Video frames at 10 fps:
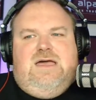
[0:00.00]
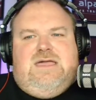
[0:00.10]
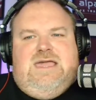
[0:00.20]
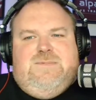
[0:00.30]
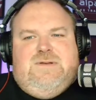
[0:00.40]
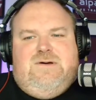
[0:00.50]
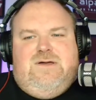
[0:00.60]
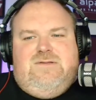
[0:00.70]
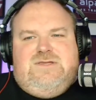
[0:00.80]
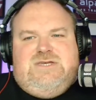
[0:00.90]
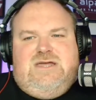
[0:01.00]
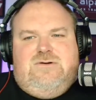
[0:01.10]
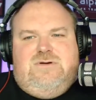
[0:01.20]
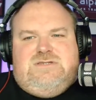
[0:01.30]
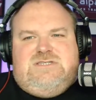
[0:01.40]
Keep an eye on the
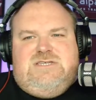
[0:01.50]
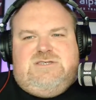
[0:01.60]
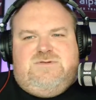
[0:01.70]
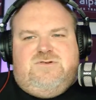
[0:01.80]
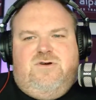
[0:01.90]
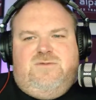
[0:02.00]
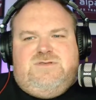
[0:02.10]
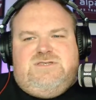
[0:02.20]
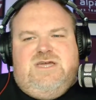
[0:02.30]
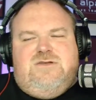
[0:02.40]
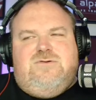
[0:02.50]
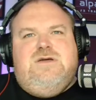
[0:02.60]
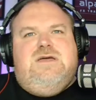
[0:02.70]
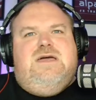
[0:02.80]
channel. As I said, subscribe to the channel,